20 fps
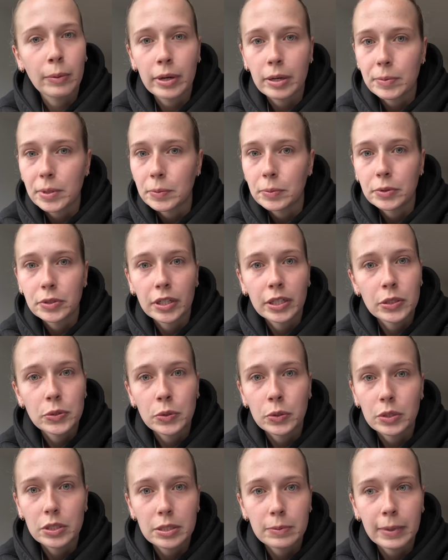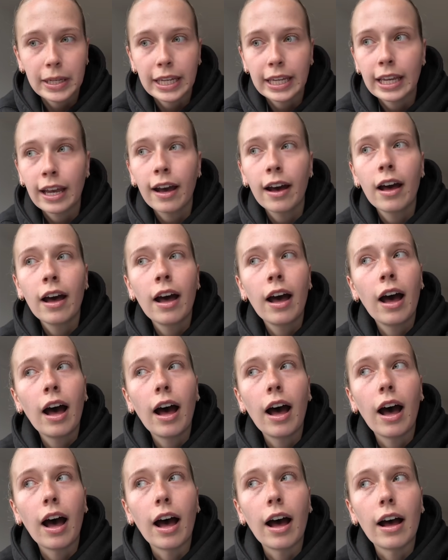many people trying to talk to me,
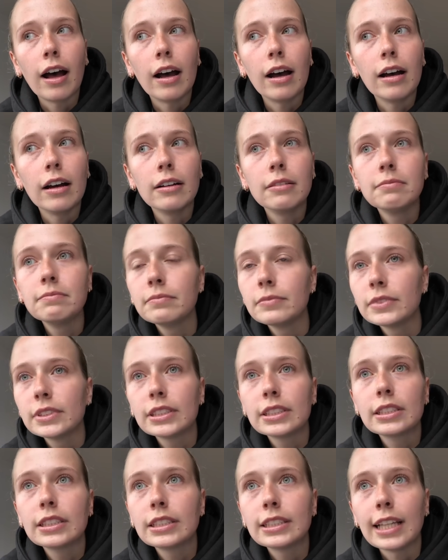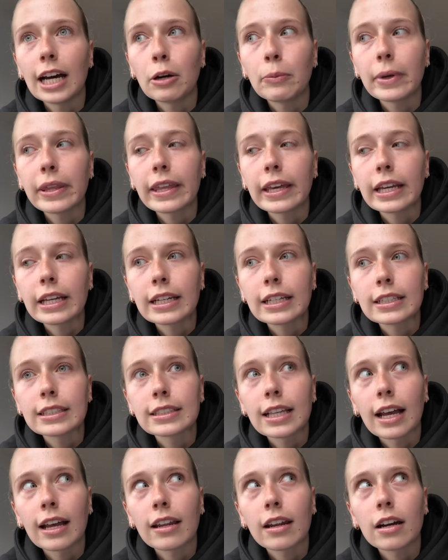sell me things,
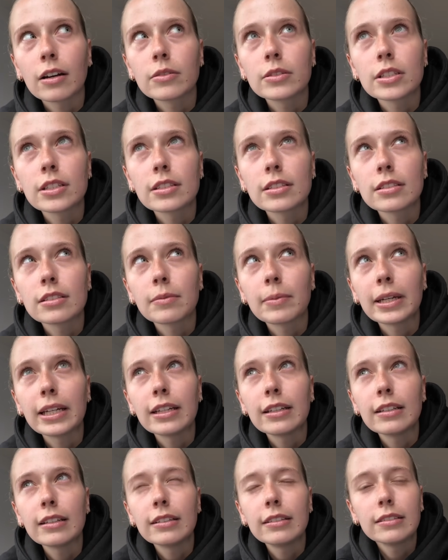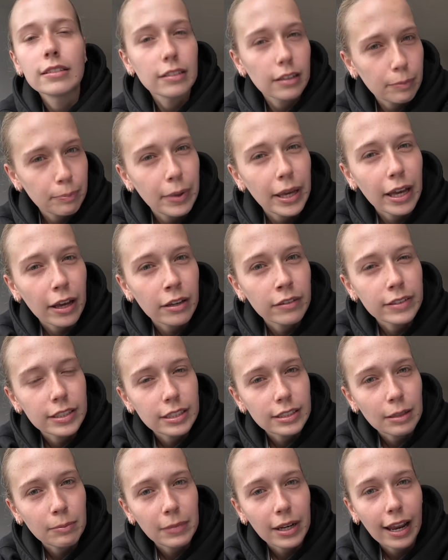and I was just a bit
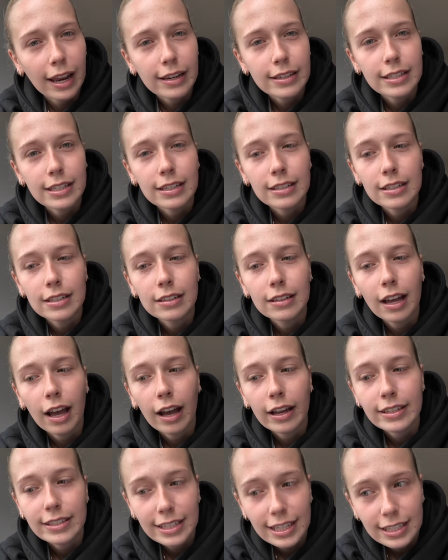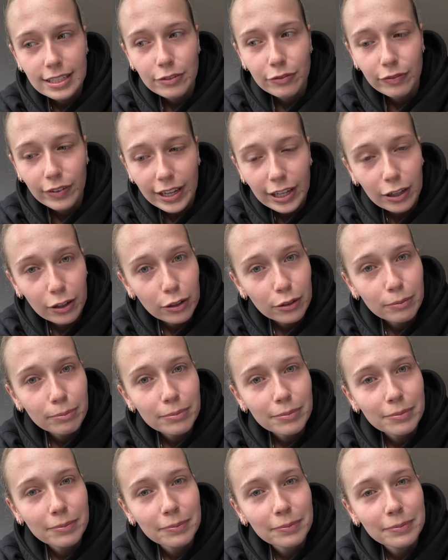overstimulated. I did
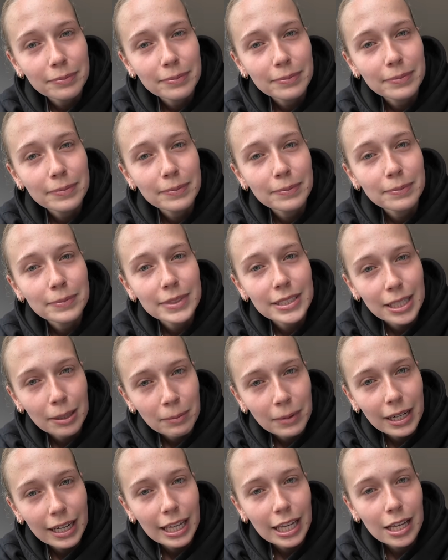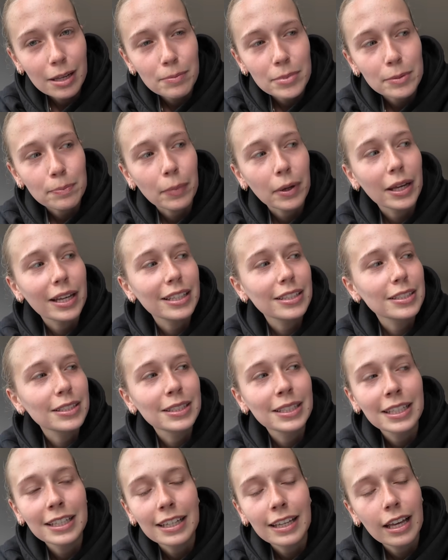film some clips, but
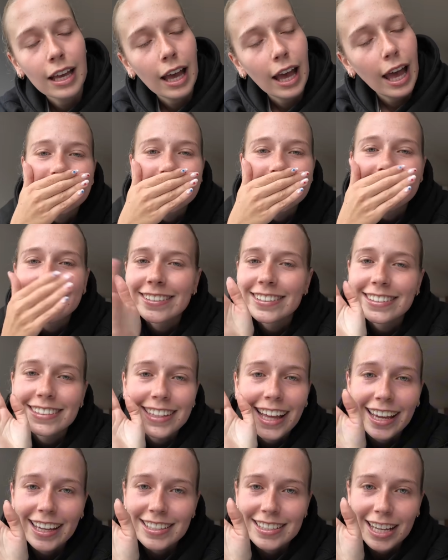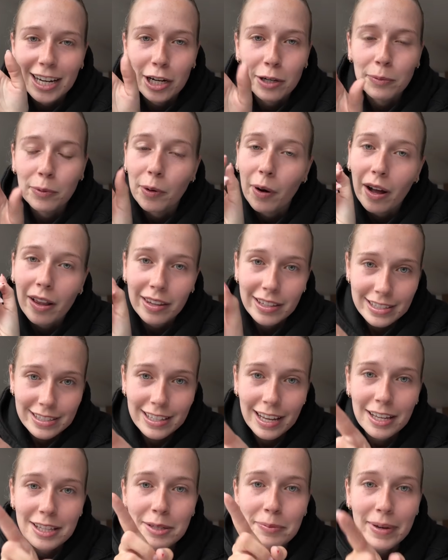they are terrible. I'll
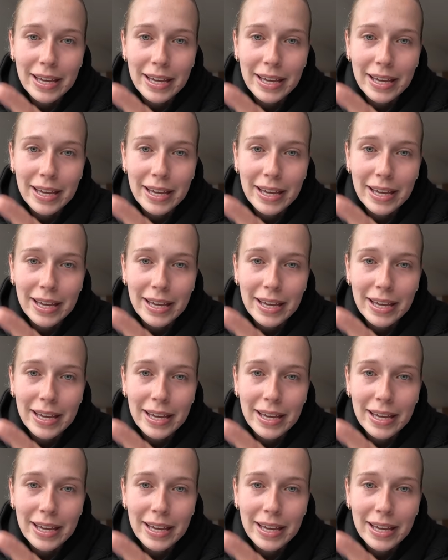insert them